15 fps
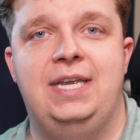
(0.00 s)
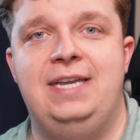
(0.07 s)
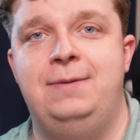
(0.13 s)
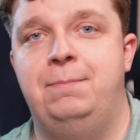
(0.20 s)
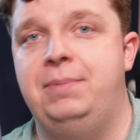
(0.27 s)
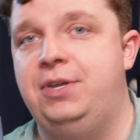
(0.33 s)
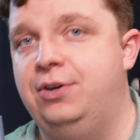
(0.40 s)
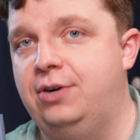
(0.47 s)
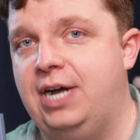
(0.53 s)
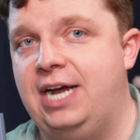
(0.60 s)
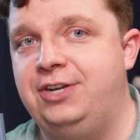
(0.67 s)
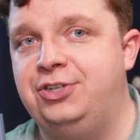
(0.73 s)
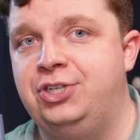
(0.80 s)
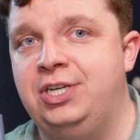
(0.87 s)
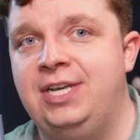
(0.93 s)
in pure
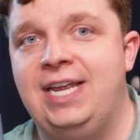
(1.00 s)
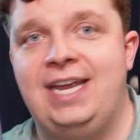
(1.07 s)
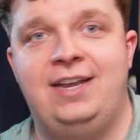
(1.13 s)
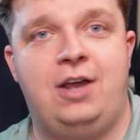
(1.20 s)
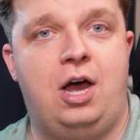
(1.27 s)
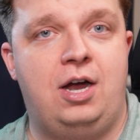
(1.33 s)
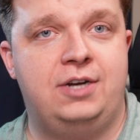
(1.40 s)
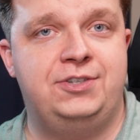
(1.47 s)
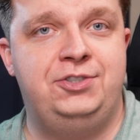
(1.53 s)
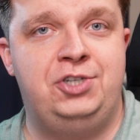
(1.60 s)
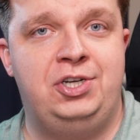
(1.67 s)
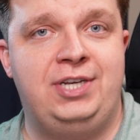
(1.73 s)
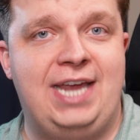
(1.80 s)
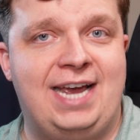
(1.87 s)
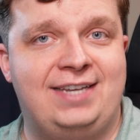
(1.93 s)
hydrogen and
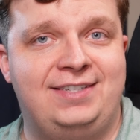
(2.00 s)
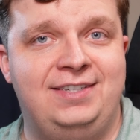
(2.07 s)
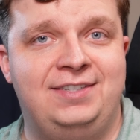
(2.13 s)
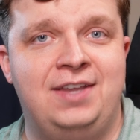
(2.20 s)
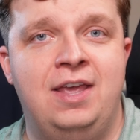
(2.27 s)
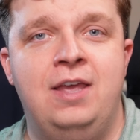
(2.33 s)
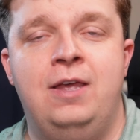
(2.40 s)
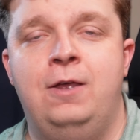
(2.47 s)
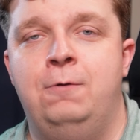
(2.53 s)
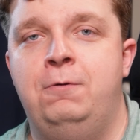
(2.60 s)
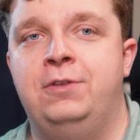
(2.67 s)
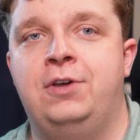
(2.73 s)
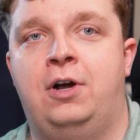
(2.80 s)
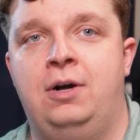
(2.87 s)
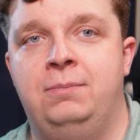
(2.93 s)
oxygen gases
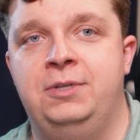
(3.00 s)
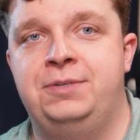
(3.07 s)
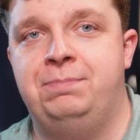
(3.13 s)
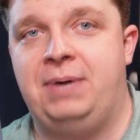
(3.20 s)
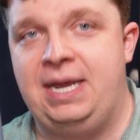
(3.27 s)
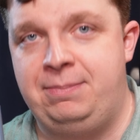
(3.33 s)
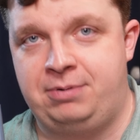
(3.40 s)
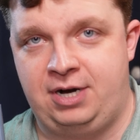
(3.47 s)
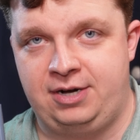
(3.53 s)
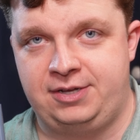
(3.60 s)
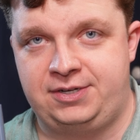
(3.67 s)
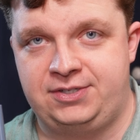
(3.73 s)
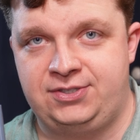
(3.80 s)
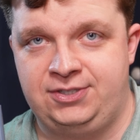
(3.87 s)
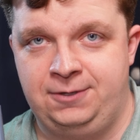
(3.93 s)
with harmless
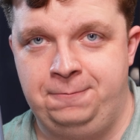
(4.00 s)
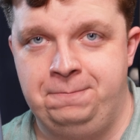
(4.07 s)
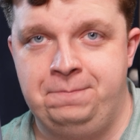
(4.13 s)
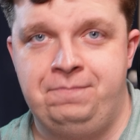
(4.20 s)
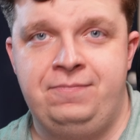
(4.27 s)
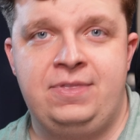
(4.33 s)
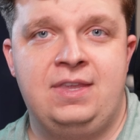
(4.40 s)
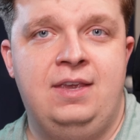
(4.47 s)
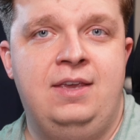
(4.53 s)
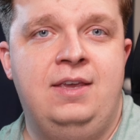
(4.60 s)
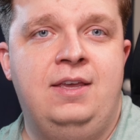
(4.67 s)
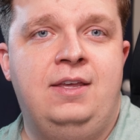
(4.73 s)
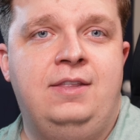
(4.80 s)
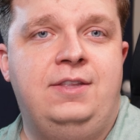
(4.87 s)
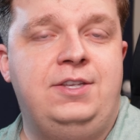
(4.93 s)
byproducts.
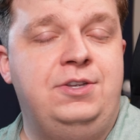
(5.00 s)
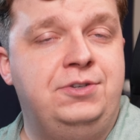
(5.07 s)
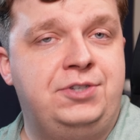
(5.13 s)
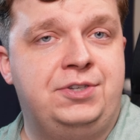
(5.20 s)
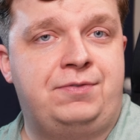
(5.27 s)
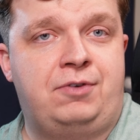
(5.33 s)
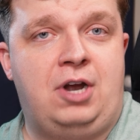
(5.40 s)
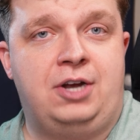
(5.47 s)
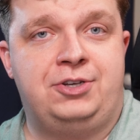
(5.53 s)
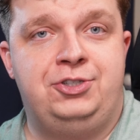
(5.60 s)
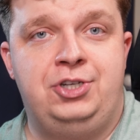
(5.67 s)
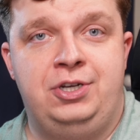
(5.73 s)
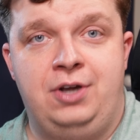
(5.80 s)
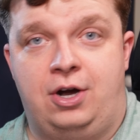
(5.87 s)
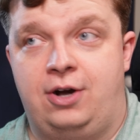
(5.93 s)
The uses for
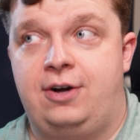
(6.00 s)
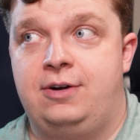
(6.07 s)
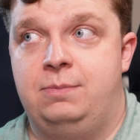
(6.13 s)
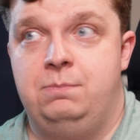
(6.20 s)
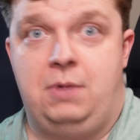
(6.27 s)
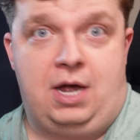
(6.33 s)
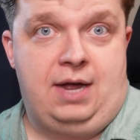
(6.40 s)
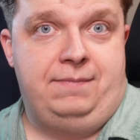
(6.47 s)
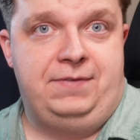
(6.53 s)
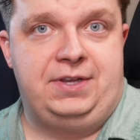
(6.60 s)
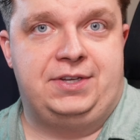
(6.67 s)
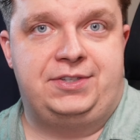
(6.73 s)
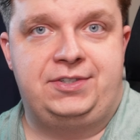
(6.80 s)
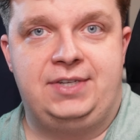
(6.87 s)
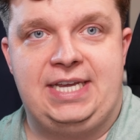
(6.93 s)
oxygen are
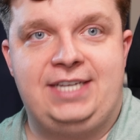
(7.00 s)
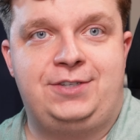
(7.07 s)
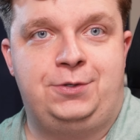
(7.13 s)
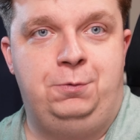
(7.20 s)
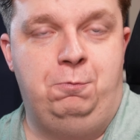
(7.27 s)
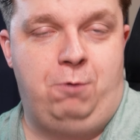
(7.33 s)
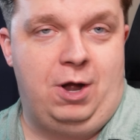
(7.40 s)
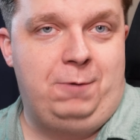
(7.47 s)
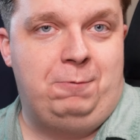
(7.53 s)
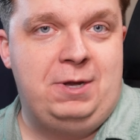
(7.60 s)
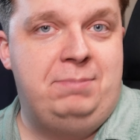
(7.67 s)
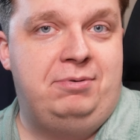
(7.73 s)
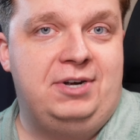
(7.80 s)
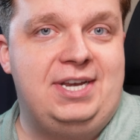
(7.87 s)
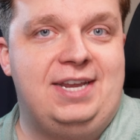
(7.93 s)
obvious. It's what we
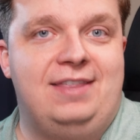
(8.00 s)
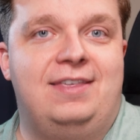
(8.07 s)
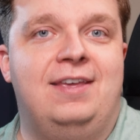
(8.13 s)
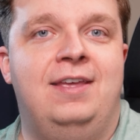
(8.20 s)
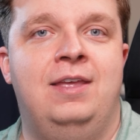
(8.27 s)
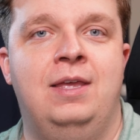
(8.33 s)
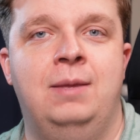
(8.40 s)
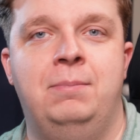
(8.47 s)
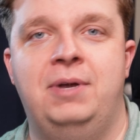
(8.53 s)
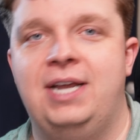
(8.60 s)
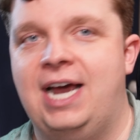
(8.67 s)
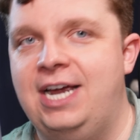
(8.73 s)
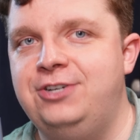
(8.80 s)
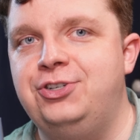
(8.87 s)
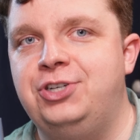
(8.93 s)
breathe. But
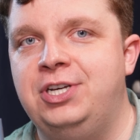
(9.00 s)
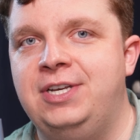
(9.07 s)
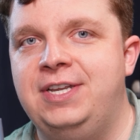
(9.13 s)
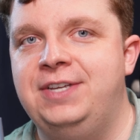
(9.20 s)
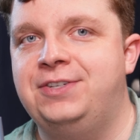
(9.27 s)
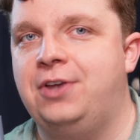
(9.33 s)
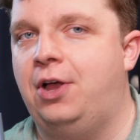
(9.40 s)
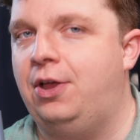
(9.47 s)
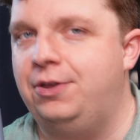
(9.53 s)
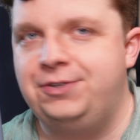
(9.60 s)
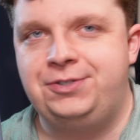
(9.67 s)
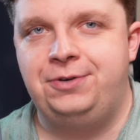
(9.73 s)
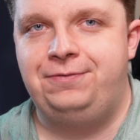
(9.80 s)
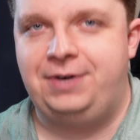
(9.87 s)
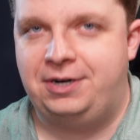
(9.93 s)
hydrogen is
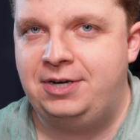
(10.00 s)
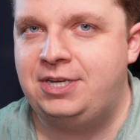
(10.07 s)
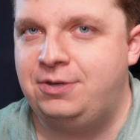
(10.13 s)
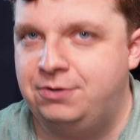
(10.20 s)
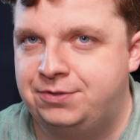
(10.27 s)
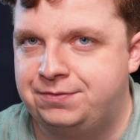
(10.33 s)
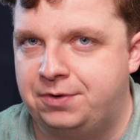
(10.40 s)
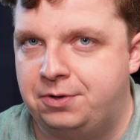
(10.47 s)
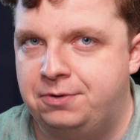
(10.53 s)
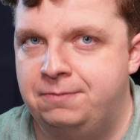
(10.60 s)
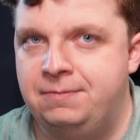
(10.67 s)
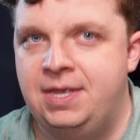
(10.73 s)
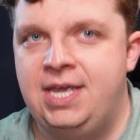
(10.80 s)
also very useful.